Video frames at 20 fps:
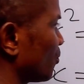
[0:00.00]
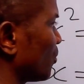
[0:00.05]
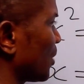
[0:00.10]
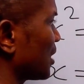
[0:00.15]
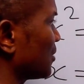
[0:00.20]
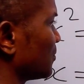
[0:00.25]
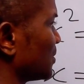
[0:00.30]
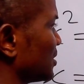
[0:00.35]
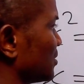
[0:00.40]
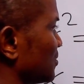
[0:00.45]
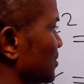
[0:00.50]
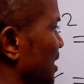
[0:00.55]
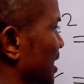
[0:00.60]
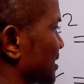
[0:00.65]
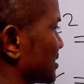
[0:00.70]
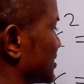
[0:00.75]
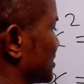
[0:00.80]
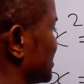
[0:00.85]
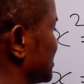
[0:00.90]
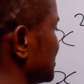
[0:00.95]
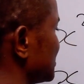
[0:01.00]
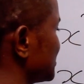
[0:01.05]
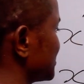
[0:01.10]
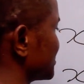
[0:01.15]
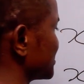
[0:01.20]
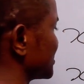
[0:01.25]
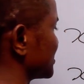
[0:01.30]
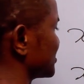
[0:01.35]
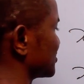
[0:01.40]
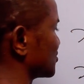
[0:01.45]
When we do that,
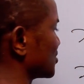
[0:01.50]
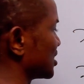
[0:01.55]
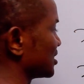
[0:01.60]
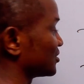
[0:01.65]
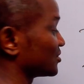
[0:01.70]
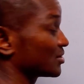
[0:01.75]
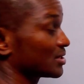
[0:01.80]
this is going